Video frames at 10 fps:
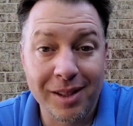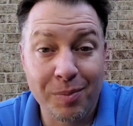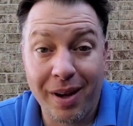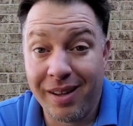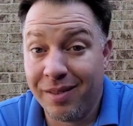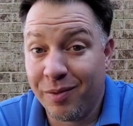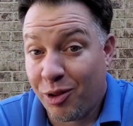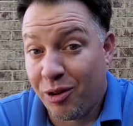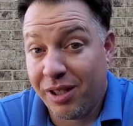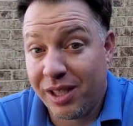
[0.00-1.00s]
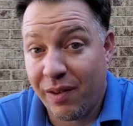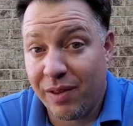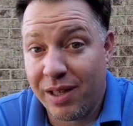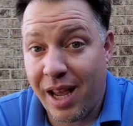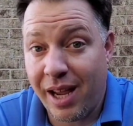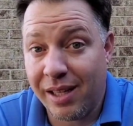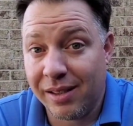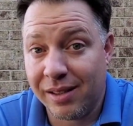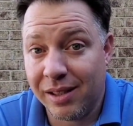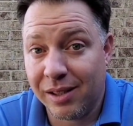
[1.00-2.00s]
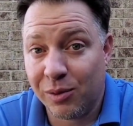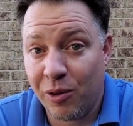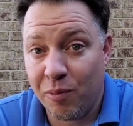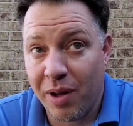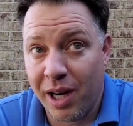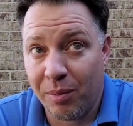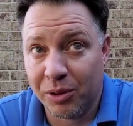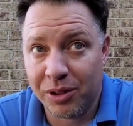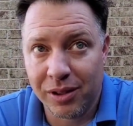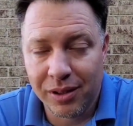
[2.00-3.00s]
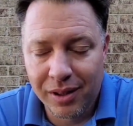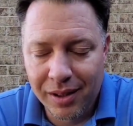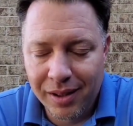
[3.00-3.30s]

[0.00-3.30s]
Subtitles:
It's been 37 days since we've been able to